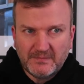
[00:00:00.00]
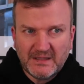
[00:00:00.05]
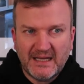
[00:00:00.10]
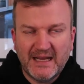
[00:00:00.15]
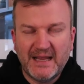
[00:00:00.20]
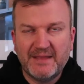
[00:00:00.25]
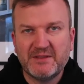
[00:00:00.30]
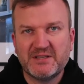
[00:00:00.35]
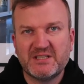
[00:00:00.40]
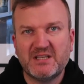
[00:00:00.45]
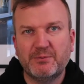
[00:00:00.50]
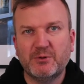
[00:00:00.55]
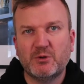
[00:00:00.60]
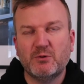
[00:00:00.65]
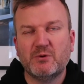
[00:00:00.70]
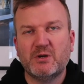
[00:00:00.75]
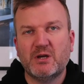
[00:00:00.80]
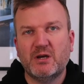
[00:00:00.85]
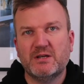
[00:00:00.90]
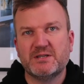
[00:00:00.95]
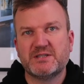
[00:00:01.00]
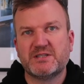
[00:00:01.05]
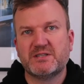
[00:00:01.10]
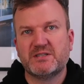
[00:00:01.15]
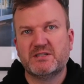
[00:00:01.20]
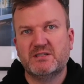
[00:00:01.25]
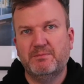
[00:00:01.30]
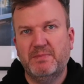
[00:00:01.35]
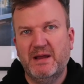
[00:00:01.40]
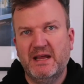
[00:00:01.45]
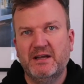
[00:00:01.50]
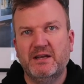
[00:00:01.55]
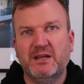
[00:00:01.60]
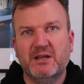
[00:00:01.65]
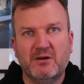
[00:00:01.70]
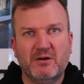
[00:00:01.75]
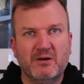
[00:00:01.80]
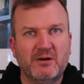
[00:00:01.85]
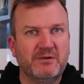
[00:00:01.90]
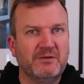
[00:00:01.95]
And the typical costs,
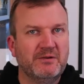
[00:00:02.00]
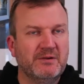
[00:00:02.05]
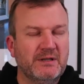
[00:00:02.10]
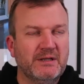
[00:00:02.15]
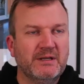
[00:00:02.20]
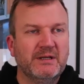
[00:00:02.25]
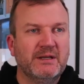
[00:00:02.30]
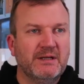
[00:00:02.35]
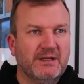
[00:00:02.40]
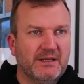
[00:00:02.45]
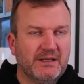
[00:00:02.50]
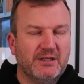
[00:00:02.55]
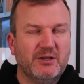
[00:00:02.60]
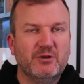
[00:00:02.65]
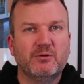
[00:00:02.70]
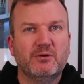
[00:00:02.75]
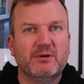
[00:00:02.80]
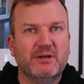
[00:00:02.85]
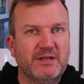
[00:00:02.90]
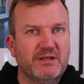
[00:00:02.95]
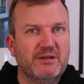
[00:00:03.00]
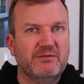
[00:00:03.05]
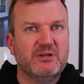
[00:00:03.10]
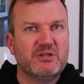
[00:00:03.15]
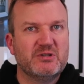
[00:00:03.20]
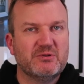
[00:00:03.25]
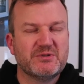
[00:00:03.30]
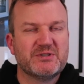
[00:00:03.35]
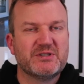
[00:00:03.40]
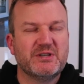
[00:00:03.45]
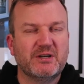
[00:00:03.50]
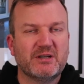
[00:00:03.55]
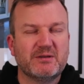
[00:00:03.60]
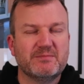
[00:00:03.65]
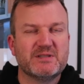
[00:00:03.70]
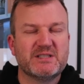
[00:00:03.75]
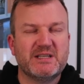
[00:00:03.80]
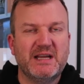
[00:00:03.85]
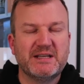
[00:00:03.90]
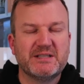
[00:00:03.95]
depending on your individual
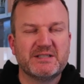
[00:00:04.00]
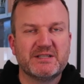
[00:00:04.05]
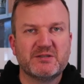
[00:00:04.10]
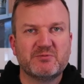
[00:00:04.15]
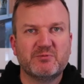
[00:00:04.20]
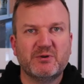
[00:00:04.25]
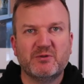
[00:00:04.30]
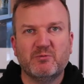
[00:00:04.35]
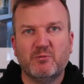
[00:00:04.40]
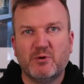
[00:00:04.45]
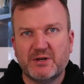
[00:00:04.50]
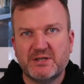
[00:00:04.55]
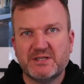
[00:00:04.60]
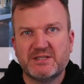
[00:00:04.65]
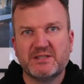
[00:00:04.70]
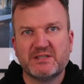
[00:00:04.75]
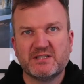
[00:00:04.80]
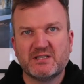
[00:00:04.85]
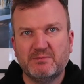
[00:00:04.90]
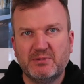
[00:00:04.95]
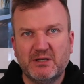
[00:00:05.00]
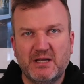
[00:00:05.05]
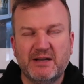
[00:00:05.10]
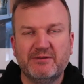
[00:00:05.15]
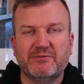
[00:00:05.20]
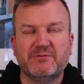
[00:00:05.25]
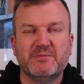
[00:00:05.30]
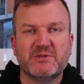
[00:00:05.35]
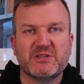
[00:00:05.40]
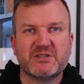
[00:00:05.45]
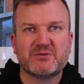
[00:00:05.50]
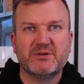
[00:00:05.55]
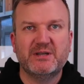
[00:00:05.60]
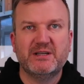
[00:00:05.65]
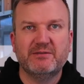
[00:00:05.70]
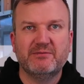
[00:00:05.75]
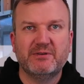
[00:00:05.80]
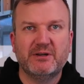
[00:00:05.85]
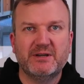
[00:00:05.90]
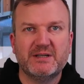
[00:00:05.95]
circumstances with what is the supply from the
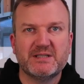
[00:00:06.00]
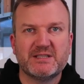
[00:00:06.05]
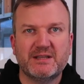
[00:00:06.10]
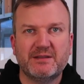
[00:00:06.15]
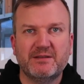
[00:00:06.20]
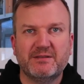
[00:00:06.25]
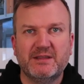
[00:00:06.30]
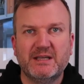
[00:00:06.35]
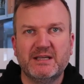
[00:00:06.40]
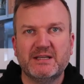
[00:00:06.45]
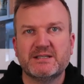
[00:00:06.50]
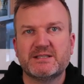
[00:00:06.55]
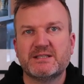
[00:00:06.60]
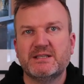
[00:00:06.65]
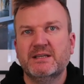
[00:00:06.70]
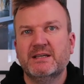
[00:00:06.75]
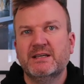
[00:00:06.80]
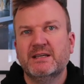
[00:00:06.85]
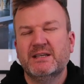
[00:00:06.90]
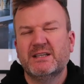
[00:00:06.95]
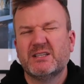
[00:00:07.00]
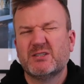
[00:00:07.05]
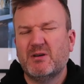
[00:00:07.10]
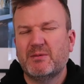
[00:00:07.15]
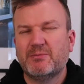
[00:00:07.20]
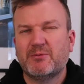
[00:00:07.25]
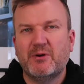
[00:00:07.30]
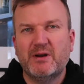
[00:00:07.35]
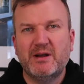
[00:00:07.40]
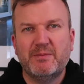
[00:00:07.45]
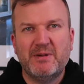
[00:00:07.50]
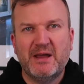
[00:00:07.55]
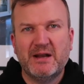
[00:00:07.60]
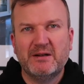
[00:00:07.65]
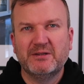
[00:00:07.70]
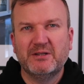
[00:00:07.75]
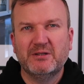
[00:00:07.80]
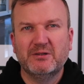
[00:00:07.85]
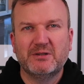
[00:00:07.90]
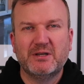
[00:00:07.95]
street and various other things, to upgrade a
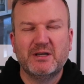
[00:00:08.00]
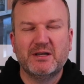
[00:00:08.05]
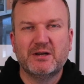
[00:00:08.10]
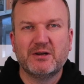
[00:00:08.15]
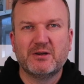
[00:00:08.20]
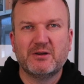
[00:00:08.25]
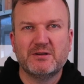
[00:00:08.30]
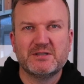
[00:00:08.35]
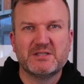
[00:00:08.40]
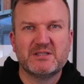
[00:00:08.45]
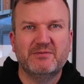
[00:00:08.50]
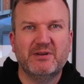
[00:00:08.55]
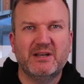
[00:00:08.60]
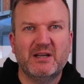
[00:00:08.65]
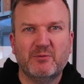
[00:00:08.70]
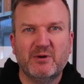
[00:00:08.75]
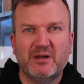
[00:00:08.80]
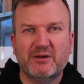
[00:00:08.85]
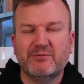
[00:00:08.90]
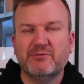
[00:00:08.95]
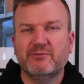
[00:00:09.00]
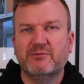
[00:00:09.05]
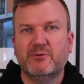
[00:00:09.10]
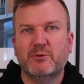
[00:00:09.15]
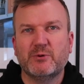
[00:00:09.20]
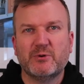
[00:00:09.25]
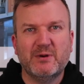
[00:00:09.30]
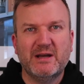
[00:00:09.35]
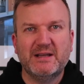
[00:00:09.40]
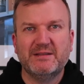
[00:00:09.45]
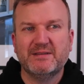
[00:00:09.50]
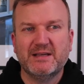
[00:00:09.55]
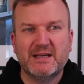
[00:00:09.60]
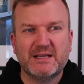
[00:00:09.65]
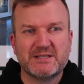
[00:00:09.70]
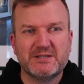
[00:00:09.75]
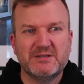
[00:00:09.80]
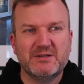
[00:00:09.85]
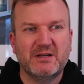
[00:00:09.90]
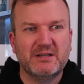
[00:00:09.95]
panel you're looking at a cost of anywhere from $4,000 to
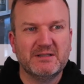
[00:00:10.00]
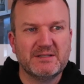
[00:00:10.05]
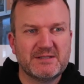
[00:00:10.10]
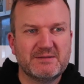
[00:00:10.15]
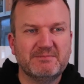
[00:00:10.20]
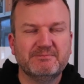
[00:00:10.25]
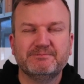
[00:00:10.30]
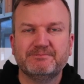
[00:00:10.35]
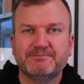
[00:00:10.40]
$8,000.